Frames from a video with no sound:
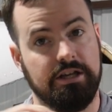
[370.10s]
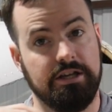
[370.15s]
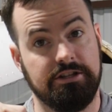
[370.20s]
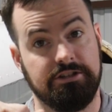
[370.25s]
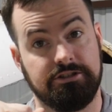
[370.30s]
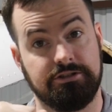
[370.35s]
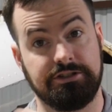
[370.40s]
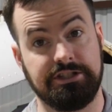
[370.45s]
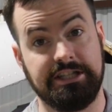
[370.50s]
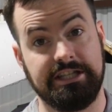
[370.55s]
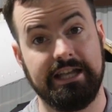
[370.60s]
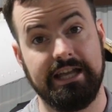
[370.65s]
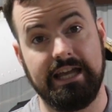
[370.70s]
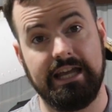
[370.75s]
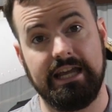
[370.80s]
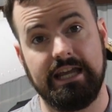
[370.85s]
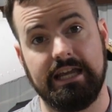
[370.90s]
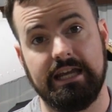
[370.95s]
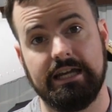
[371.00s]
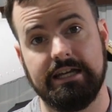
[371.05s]
So
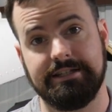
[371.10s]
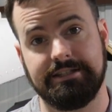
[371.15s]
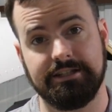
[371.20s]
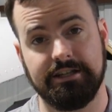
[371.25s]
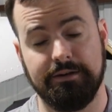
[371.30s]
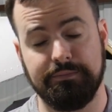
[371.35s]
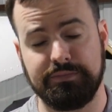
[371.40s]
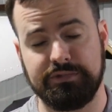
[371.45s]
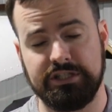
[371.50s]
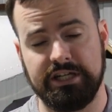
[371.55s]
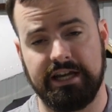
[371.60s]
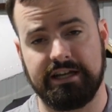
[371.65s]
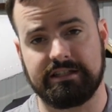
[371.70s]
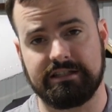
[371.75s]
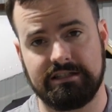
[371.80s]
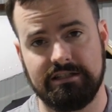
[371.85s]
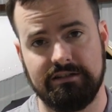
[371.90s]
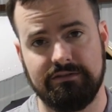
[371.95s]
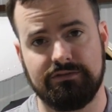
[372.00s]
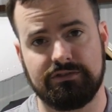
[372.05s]
today's
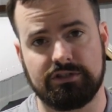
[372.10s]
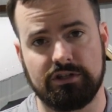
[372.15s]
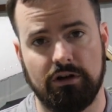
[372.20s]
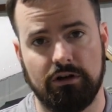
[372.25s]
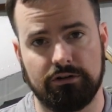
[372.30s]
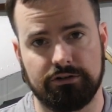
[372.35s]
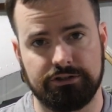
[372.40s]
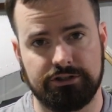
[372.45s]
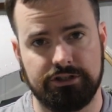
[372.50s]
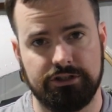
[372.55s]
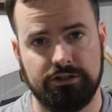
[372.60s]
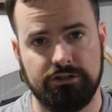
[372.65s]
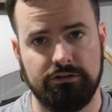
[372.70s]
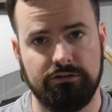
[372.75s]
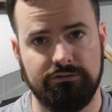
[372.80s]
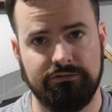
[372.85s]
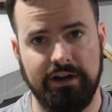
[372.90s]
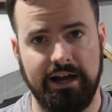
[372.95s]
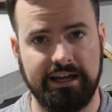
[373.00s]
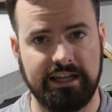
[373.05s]
objectives are
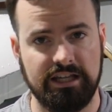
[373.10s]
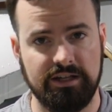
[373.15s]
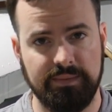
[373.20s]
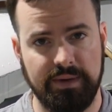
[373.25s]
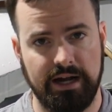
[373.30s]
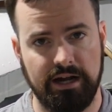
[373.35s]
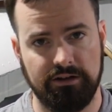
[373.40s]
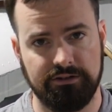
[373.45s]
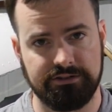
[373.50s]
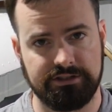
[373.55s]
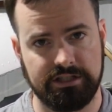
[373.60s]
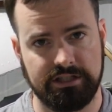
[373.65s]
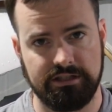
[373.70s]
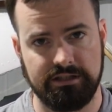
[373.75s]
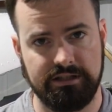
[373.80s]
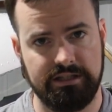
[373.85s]
to vacuum out